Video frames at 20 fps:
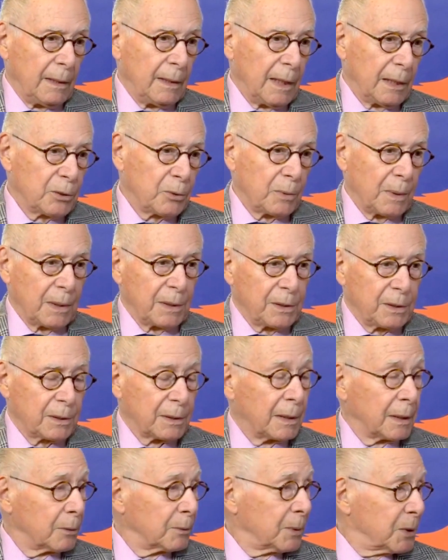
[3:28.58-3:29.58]
And that's where I
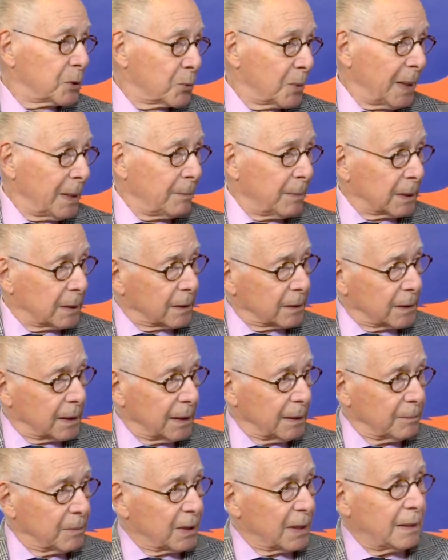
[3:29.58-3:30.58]
started with Swaim at the
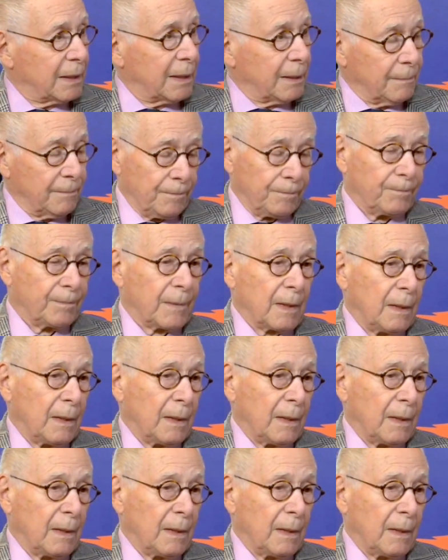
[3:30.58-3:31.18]
same time.